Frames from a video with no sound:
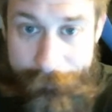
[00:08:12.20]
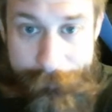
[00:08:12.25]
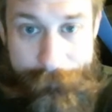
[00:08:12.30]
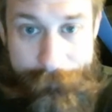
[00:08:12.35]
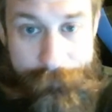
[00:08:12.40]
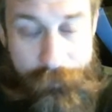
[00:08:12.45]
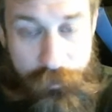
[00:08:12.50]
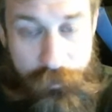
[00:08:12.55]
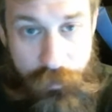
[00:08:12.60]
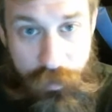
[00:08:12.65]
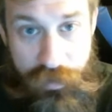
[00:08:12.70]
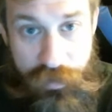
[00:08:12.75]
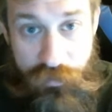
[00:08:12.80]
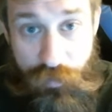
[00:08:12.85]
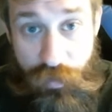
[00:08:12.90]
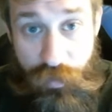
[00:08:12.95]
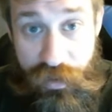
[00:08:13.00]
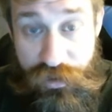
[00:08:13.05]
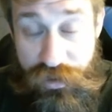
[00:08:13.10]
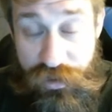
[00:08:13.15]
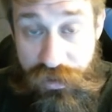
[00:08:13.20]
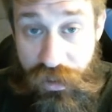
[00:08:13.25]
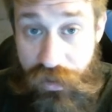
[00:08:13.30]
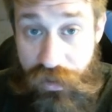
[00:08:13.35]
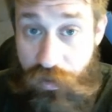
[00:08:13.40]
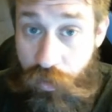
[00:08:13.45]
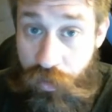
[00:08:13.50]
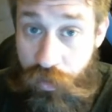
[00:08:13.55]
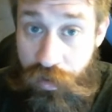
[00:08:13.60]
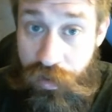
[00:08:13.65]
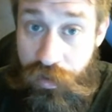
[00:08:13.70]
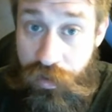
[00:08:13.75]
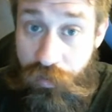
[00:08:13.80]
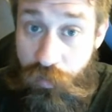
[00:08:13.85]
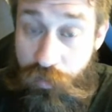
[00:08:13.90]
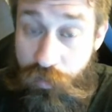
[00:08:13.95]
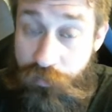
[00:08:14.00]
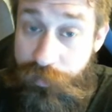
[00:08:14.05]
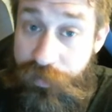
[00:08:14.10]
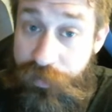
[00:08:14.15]
The reason why she got cornered
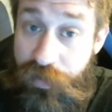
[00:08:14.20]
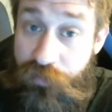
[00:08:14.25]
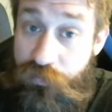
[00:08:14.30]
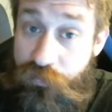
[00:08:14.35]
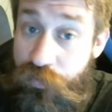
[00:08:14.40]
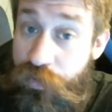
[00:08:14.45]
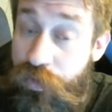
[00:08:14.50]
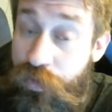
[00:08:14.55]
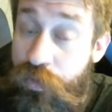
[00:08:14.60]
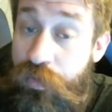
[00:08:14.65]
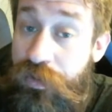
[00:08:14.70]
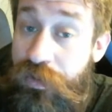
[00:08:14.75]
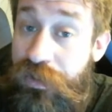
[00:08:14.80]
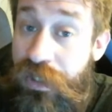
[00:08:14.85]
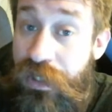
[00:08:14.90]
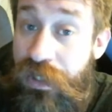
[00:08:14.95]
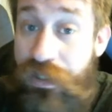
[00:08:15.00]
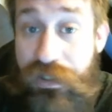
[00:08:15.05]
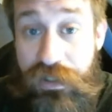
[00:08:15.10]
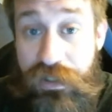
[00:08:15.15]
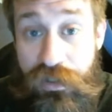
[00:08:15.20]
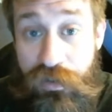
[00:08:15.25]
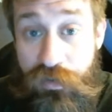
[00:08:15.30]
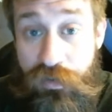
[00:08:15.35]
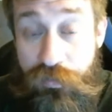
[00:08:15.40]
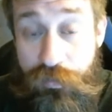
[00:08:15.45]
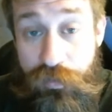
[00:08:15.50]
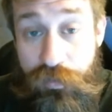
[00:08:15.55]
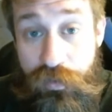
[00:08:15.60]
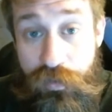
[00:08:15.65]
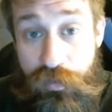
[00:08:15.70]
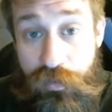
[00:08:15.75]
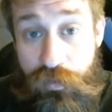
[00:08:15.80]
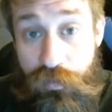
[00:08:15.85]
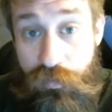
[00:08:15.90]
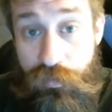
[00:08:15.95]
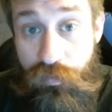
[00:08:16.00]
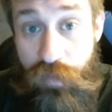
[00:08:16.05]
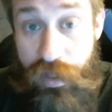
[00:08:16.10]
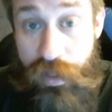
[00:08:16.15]
was because Nuke got killed
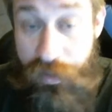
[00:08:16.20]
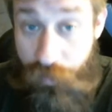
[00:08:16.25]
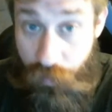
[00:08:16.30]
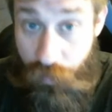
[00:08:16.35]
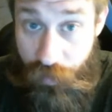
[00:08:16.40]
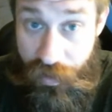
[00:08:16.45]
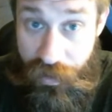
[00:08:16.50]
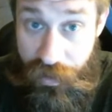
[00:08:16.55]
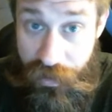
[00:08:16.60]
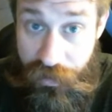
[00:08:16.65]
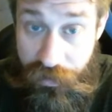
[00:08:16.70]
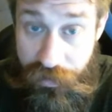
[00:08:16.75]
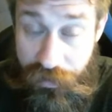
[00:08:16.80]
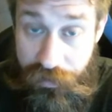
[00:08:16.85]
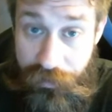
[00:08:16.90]
right away.